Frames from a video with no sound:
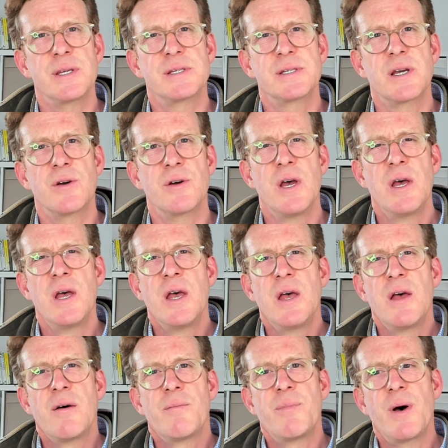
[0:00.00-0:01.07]
So
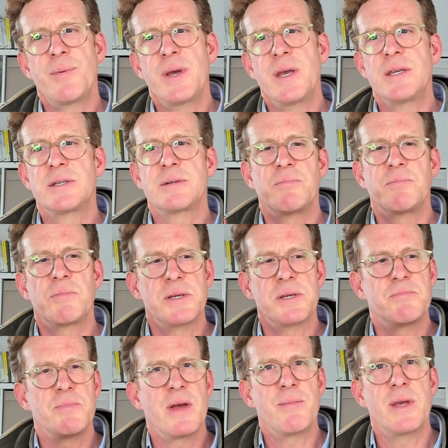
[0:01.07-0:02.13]
puppies
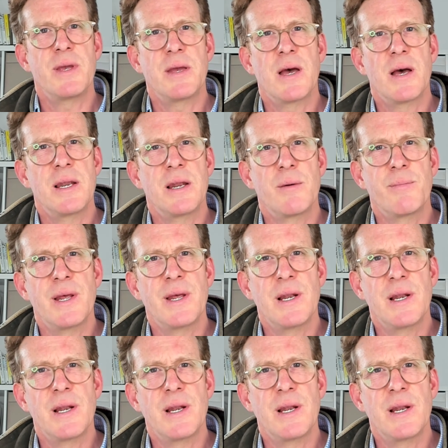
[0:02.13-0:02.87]
is maybe a little bit